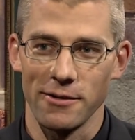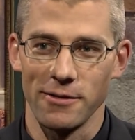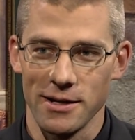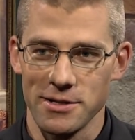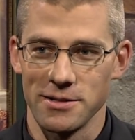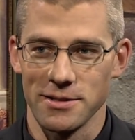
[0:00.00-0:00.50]

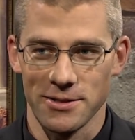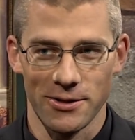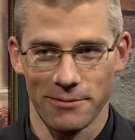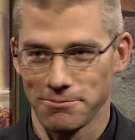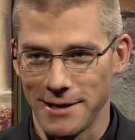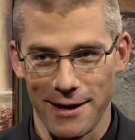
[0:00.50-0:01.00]
adoration. Yeah. So
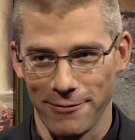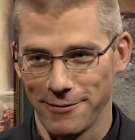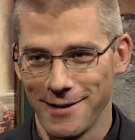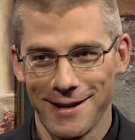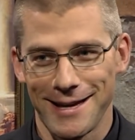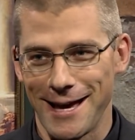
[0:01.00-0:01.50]
I can't,
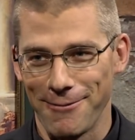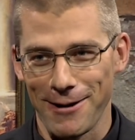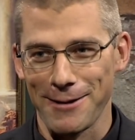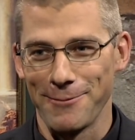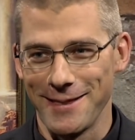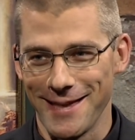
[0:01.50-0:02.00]
can't
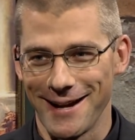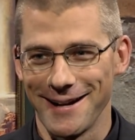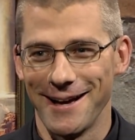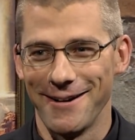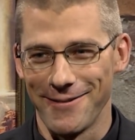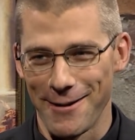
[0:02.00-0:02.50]
recommend that
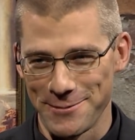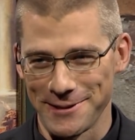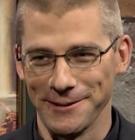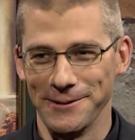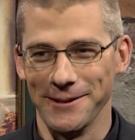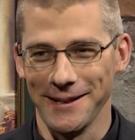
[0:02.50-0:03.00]
enough, yeah.
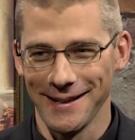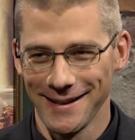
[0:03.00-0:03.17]
absolutely.